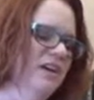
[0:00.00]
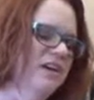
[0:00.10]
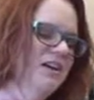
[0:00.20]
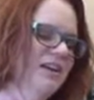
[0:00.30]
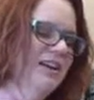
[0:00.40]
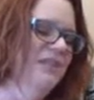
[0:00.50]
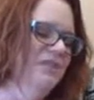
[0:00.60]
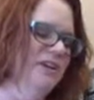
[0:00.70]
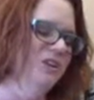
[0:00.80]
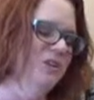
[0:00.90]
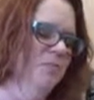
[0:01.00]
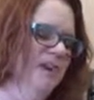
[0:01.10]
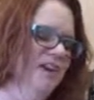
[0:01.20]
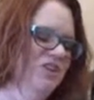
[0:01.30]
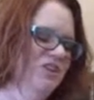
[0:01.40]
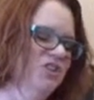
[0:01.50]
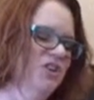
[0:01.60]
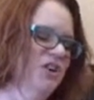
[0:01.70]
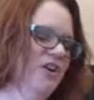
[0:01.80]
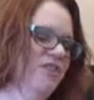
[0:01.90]
cleaving to the patient
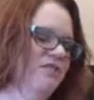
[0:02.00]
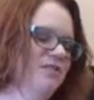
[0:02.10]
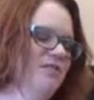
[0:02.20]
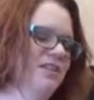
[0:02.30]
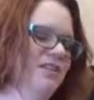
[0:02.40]
earth.